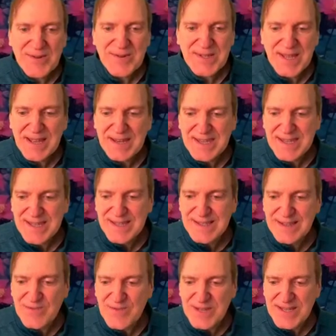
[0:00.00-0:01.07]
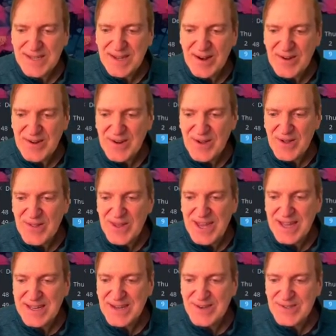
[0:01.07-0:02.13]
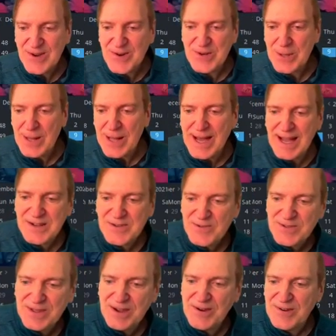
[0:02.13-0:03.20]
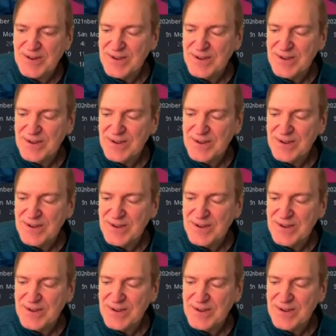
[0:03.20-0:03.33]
settings and restart and all that. And here's our clock with our